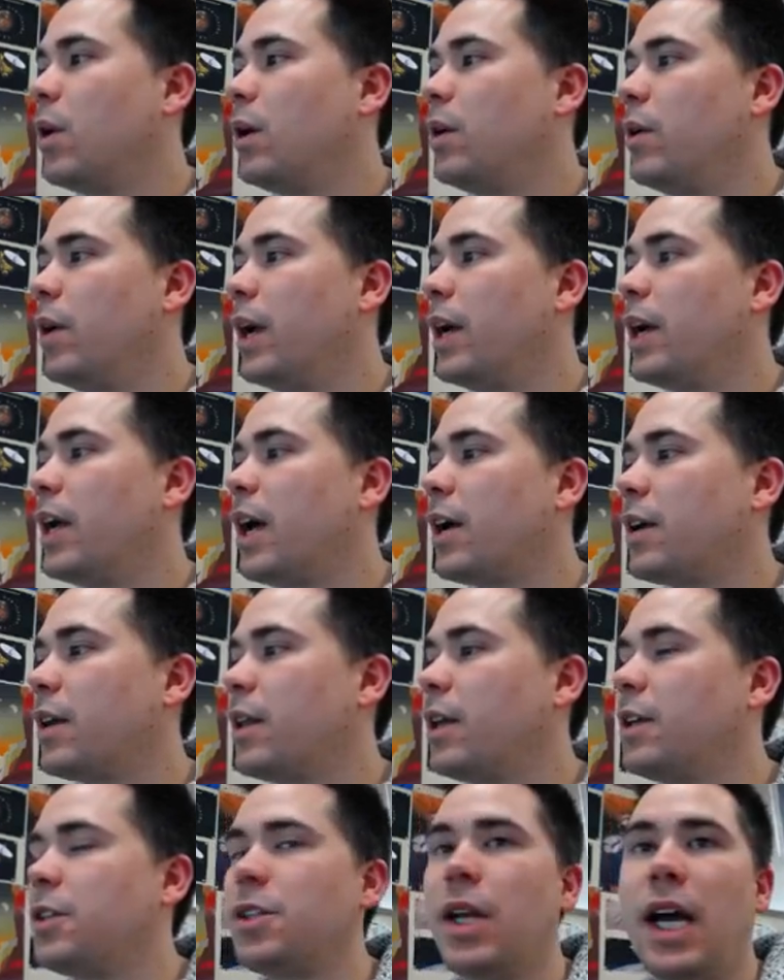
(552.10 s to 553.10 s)
Grade
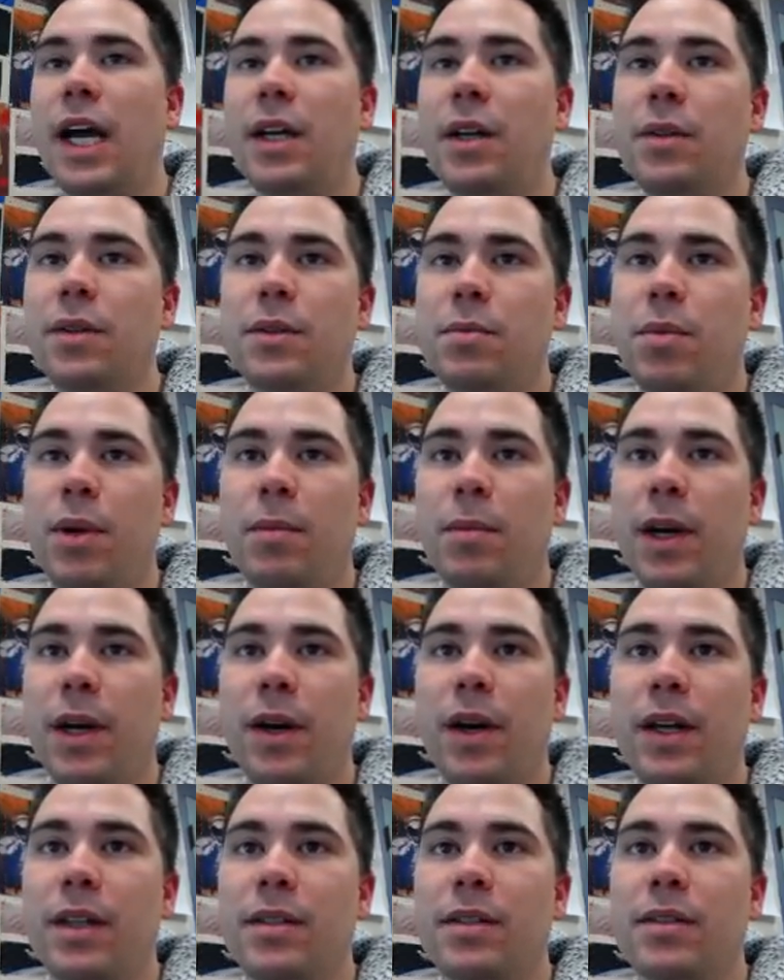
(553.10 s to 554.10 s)
calculation, I don't put my
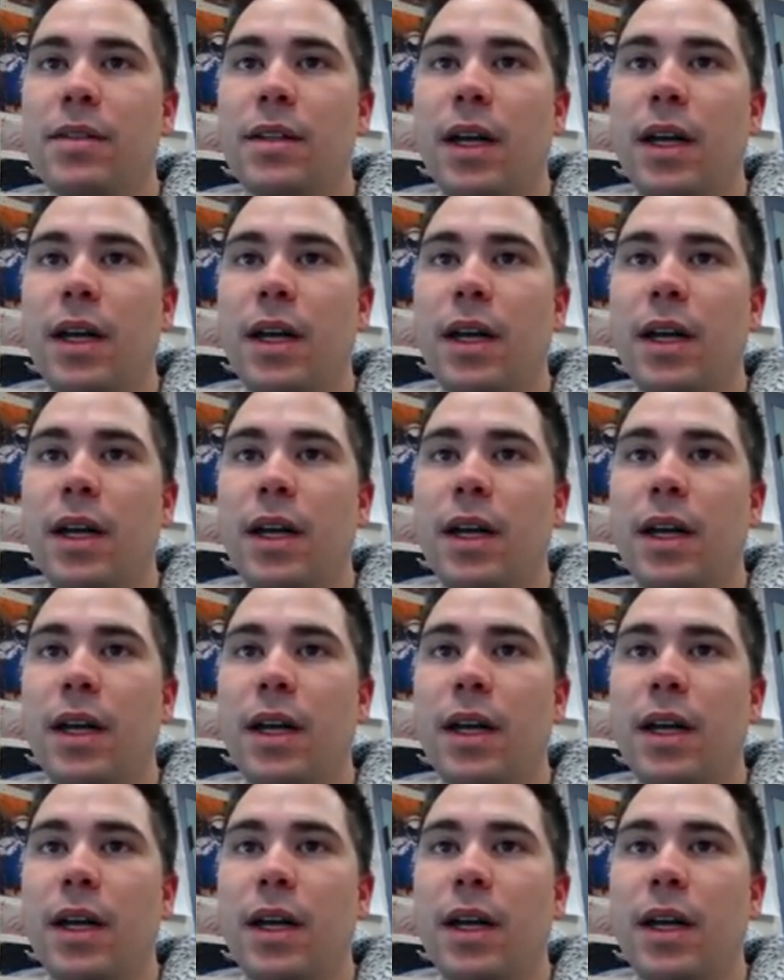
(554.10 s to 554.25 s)
grades.